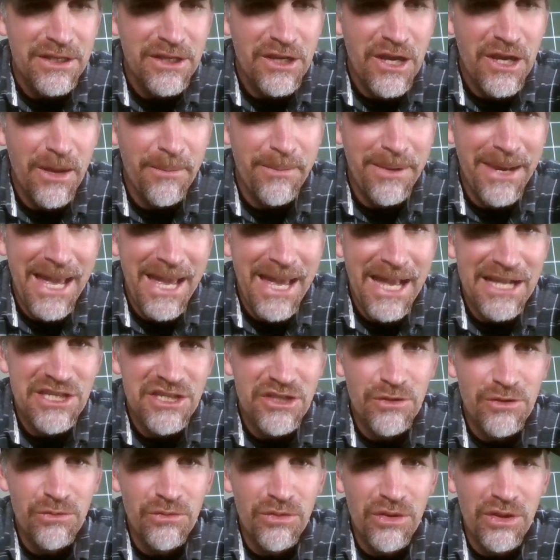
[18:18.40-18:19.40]
coming at
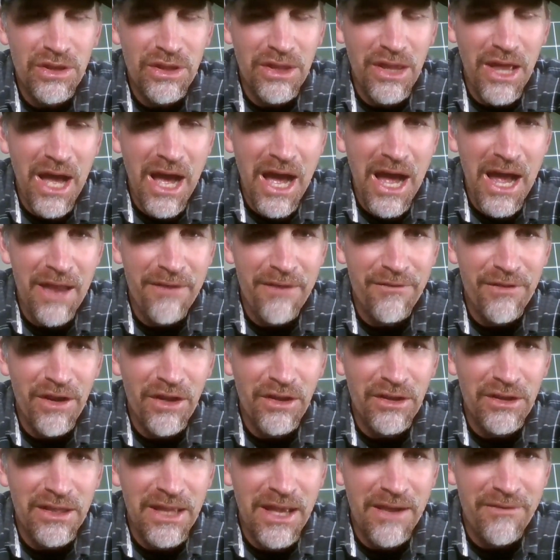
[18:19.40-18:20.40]
you live
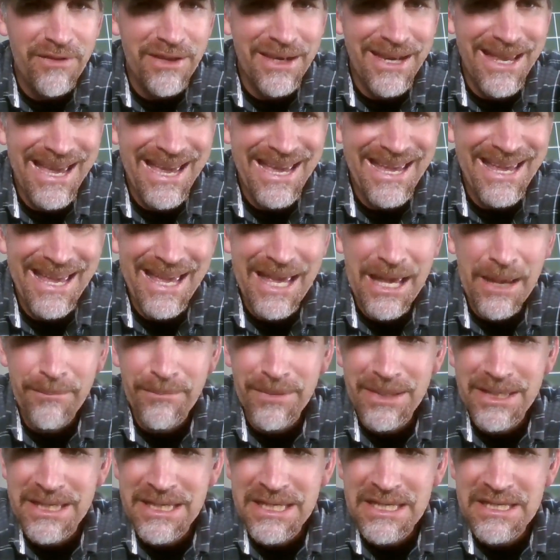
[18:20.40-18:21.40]
11
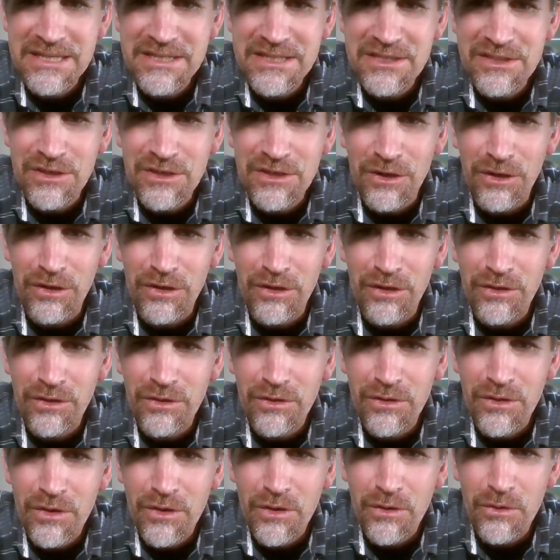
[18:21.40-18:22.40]
a.m.
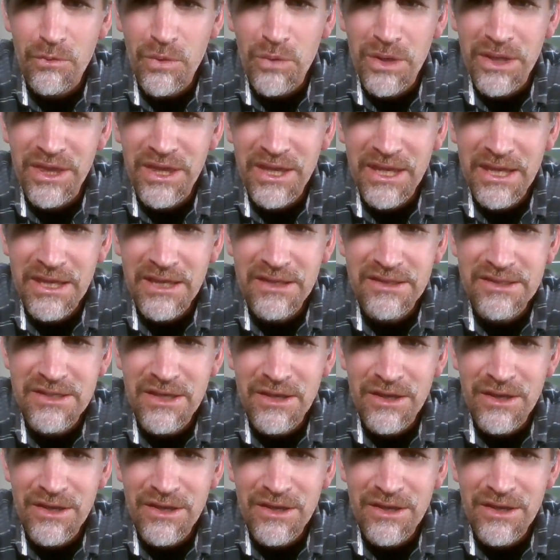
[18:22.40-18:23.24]
Eastern with his